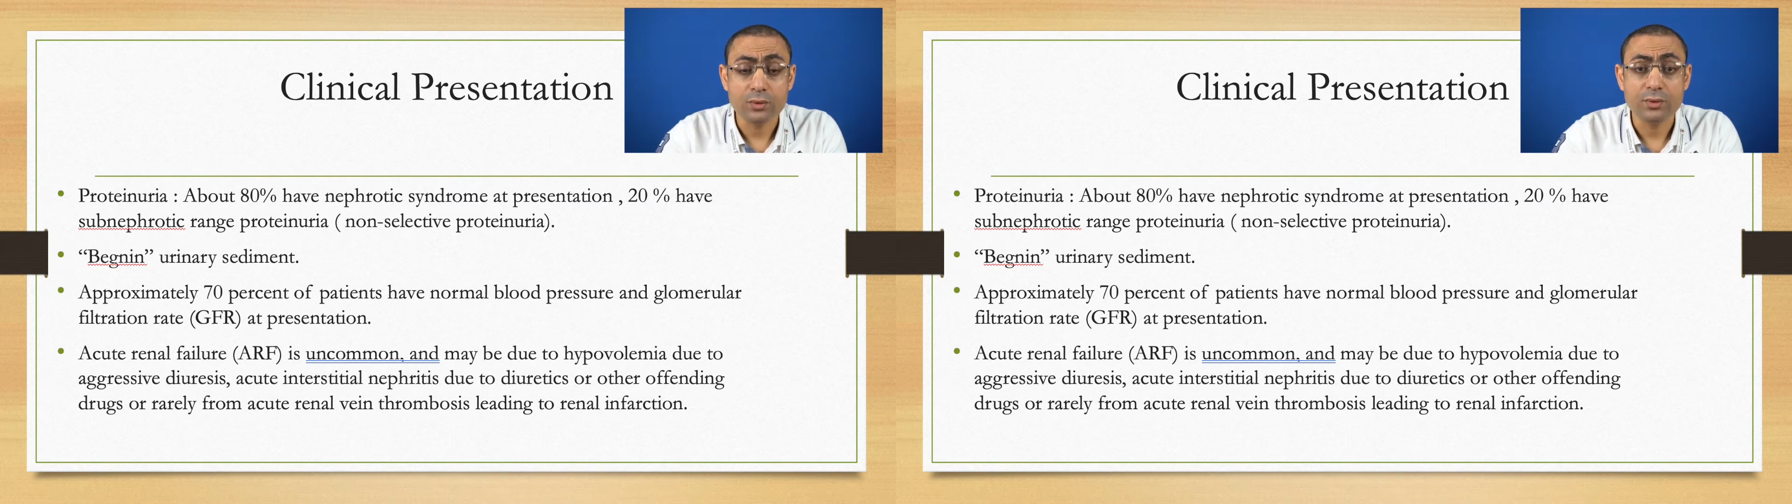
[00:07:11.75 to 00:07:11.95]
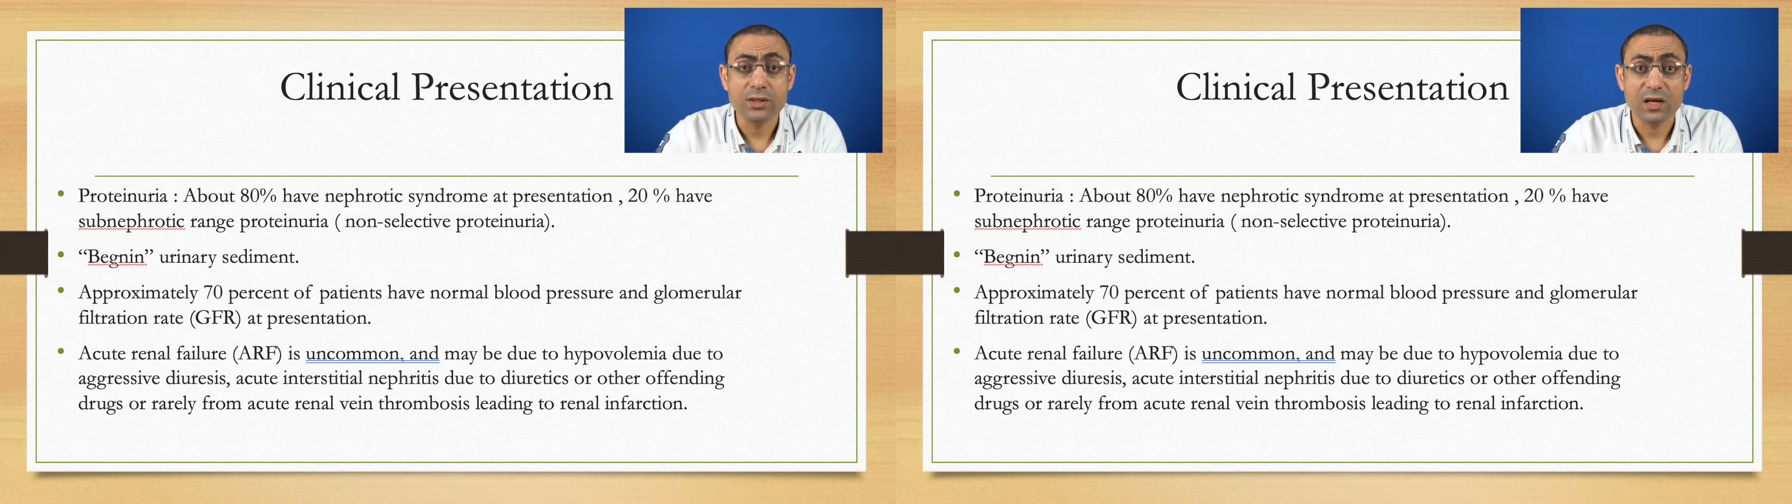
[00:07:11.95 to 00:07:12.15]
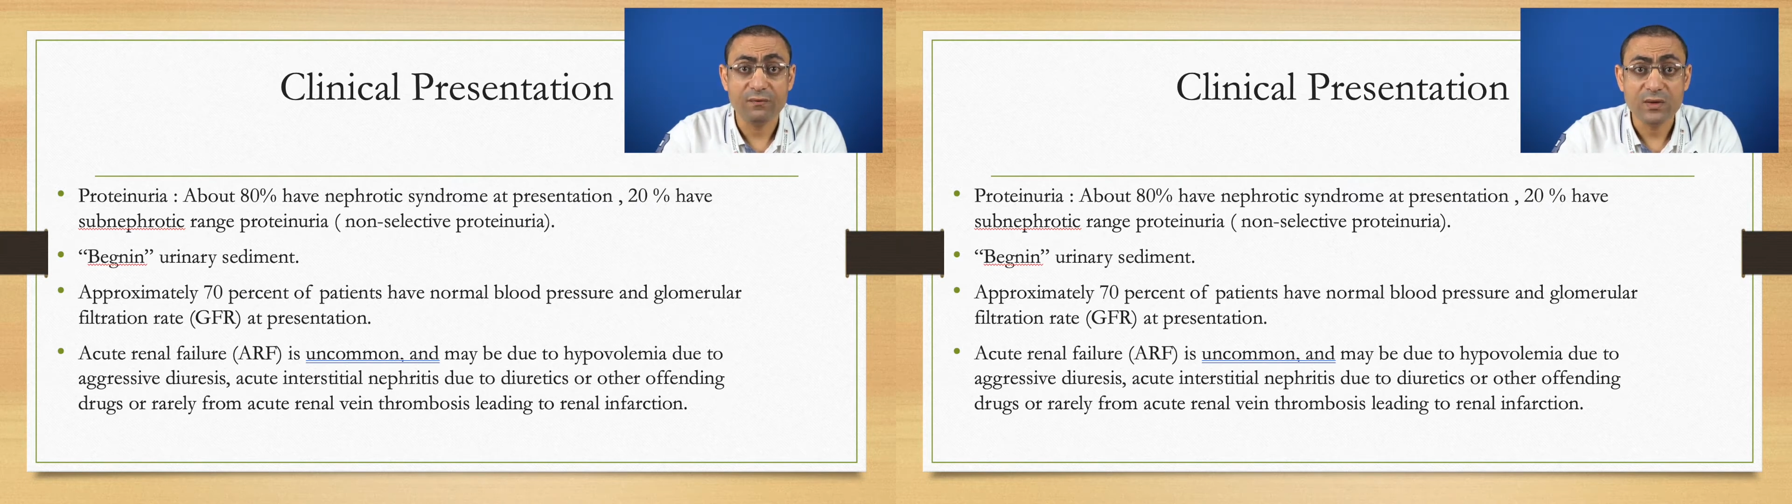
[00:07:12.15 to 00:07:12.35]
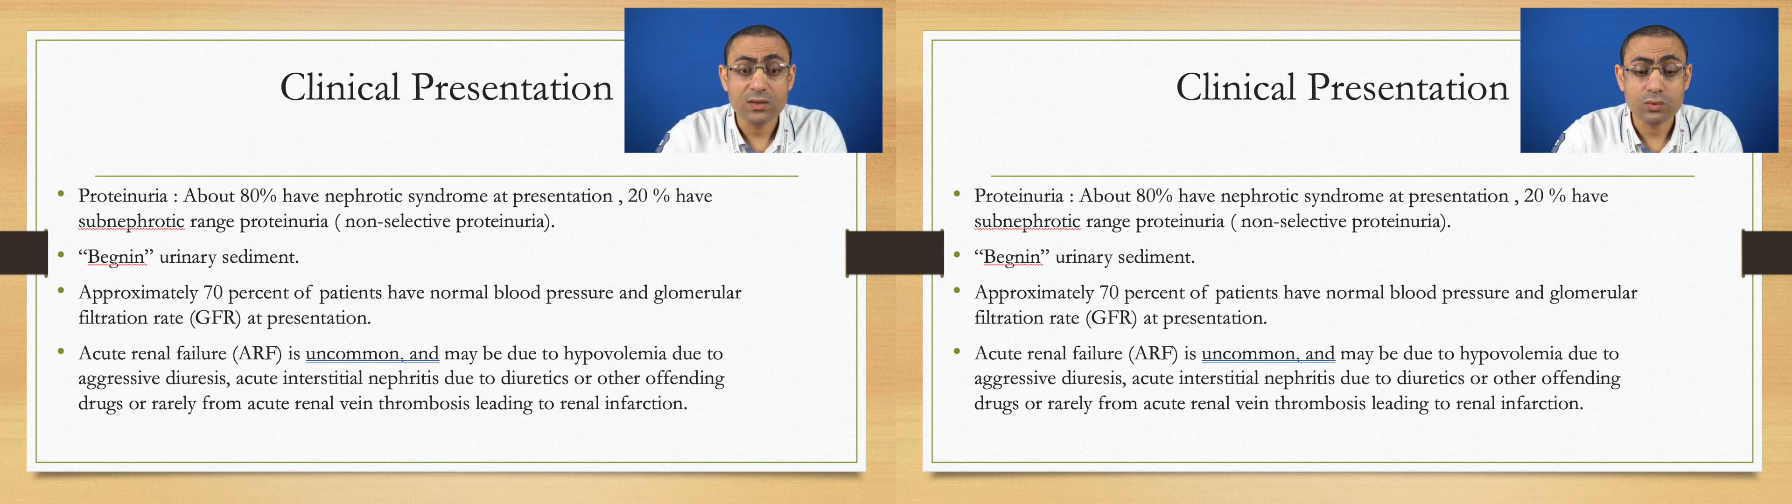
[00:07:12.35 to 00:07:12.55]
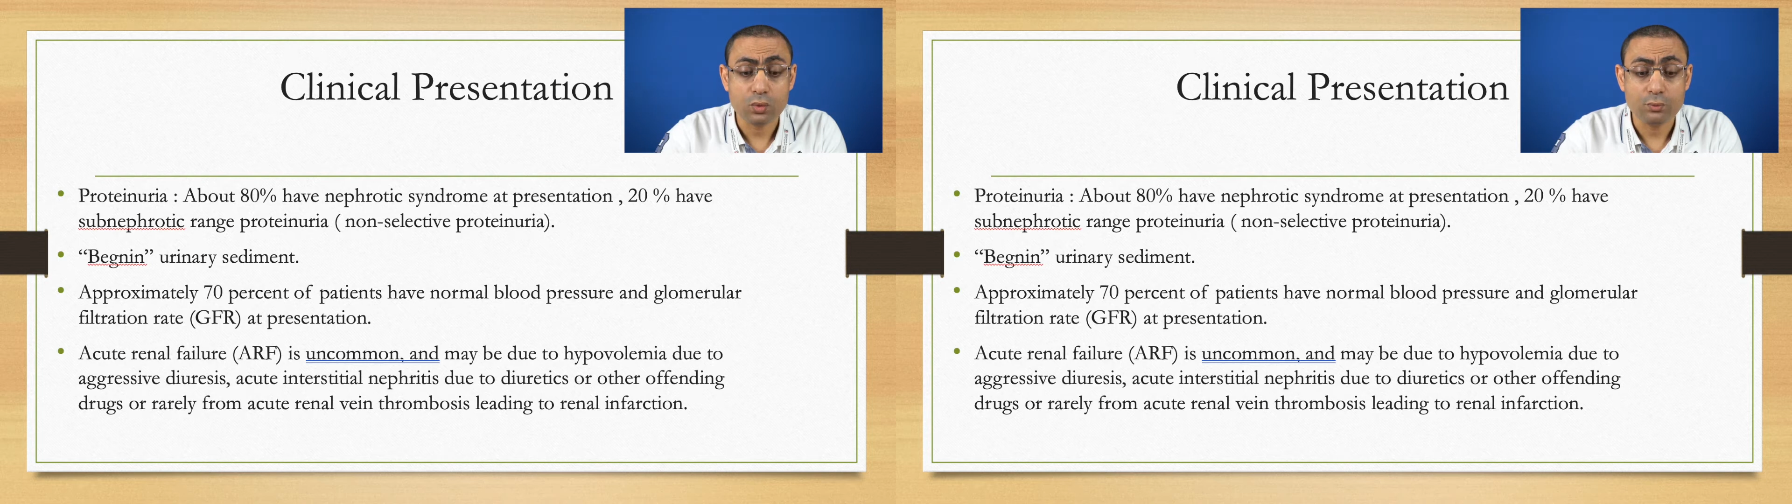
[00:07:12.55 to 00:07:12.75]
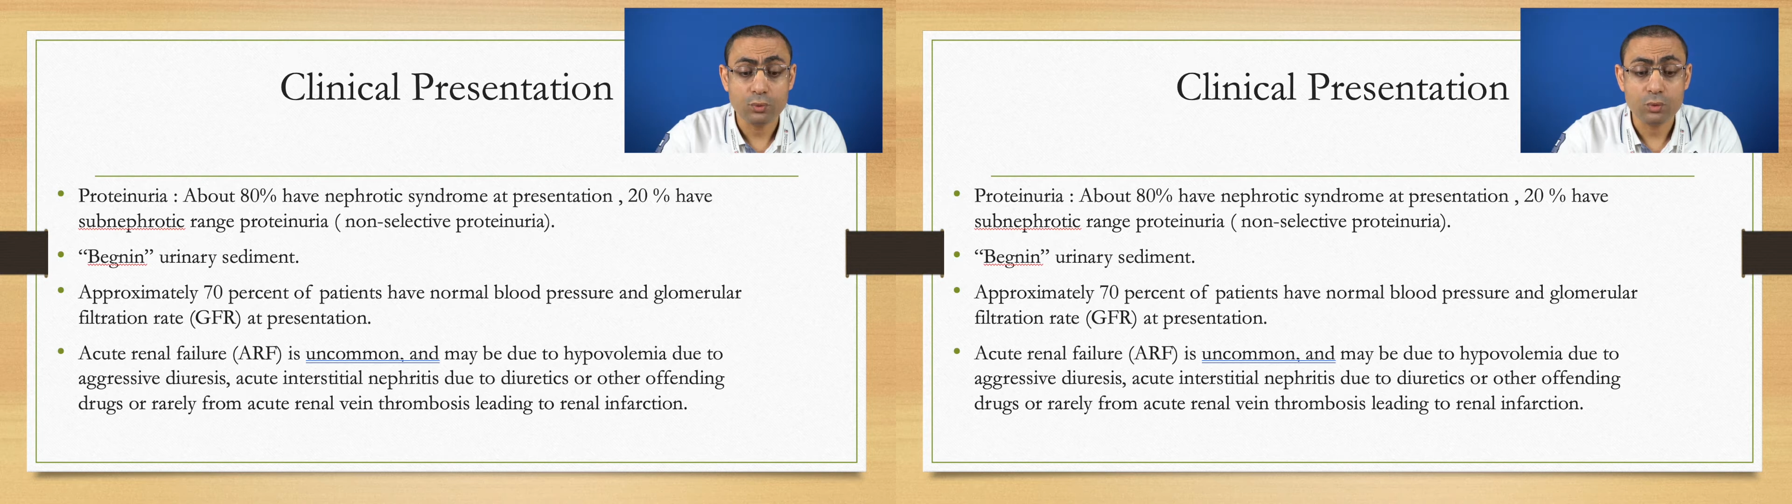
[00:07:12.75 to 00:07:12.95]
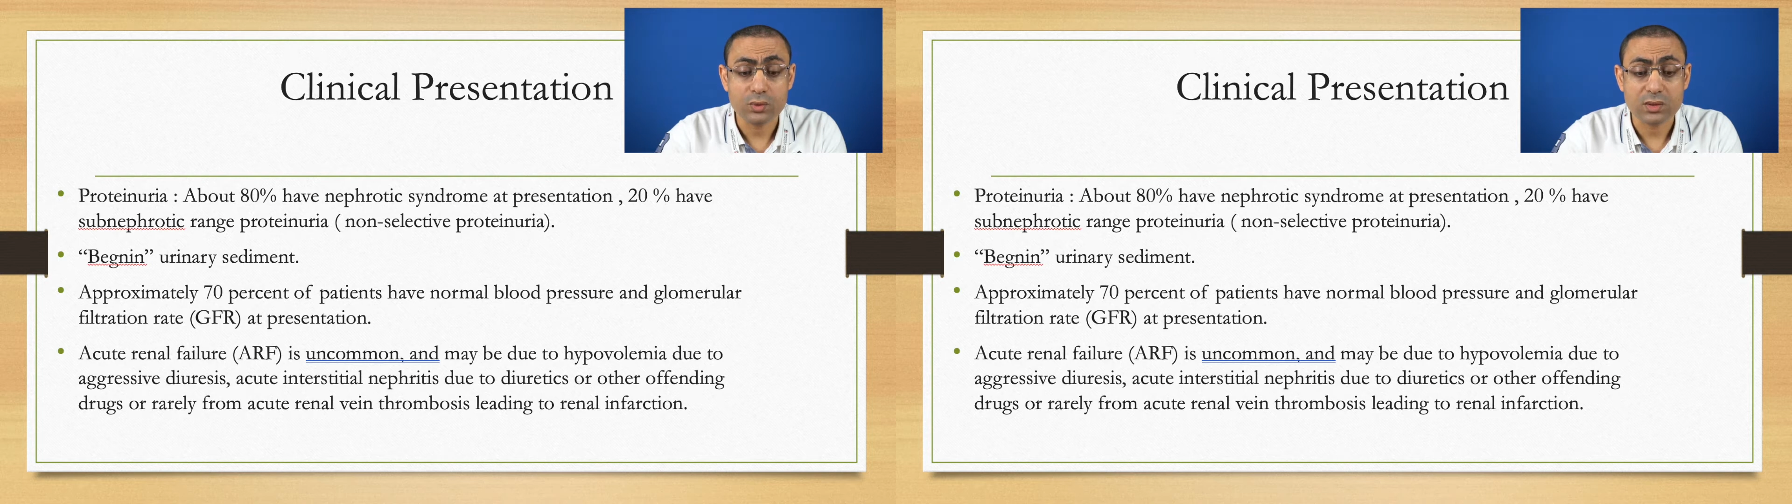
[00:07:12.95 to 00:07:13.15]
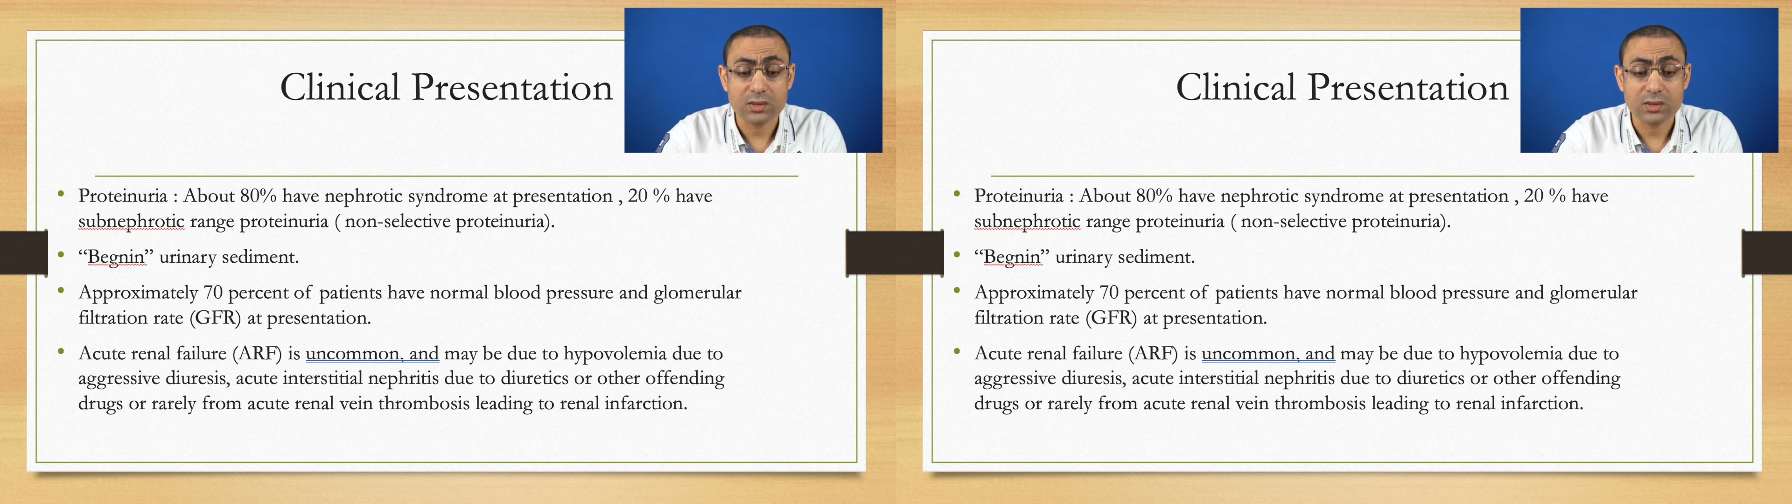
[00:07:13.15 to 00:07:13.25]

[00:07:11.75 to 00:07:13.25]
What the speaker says: renal vein thrombosis